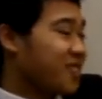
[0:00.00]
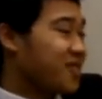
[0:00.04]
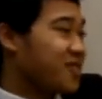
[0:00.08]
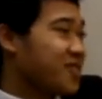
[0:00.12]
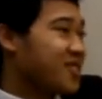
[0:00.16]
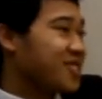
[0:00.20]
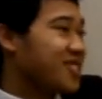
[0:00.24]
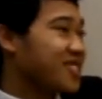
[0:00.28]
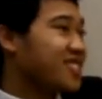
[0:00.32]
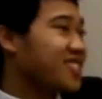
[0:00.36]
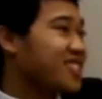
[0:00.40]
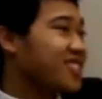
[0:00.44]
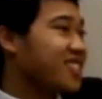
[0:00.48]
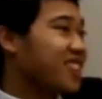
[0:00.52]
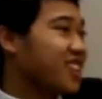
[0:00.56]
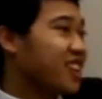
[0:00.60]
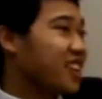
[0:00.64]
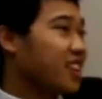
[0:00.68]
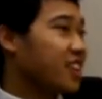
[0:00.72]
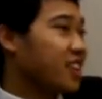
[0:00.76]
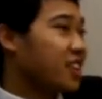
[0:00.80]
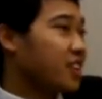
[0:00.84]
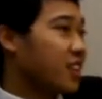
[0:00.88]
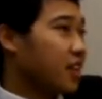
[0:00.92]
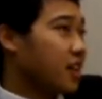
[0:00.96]
I would
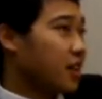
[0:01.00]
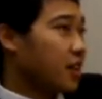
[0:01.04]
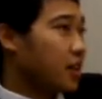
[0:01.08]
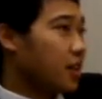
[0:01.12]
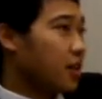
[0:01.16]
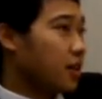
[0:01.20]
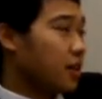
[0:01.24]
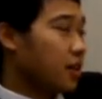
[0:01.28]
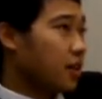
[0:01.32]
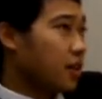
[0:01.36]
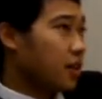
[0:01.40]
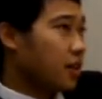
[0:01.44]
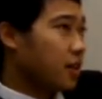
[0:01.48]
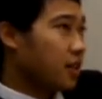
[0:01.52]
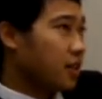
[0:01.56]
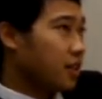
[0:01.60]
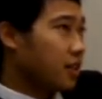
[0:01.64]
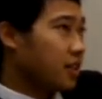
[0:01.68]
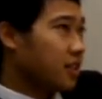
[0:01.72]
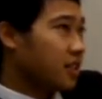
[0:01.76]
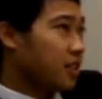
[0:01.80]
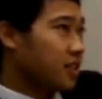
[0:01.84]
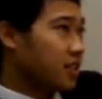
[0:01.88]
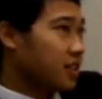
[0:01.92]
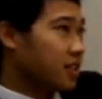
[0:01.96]
say that
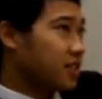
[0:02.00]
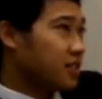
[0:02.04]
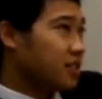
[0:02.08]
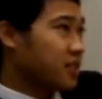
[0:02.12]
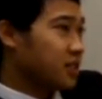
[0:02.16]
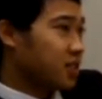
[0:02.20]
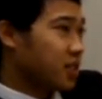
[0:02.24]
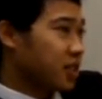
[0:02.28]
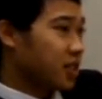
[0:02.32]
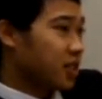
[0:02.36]
it is,